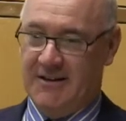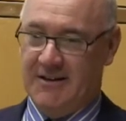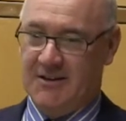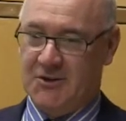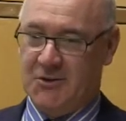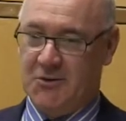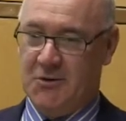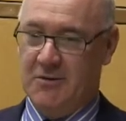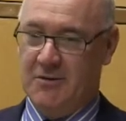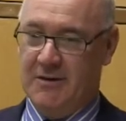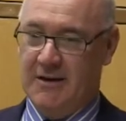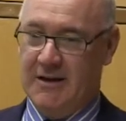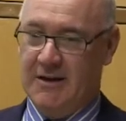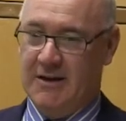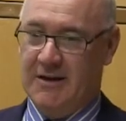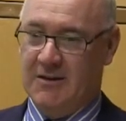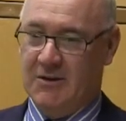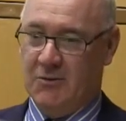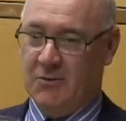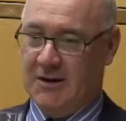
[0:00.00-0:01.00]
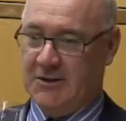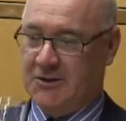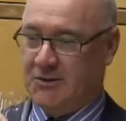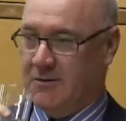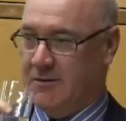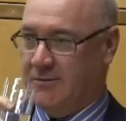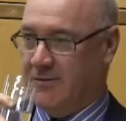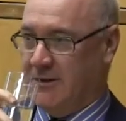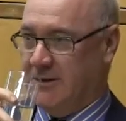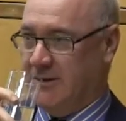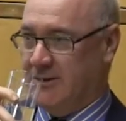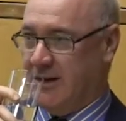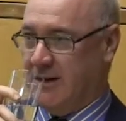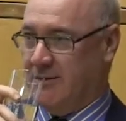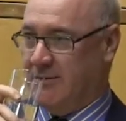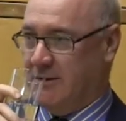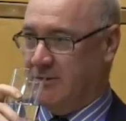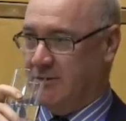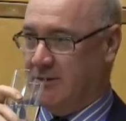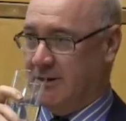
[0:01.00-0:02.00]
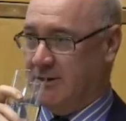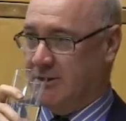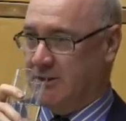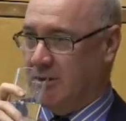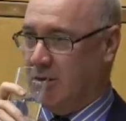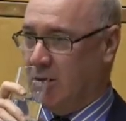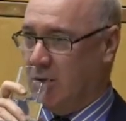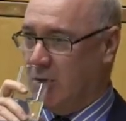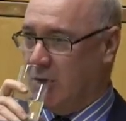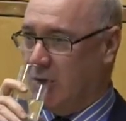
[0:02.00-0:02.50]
scrutiny in the Western philosophic tradition.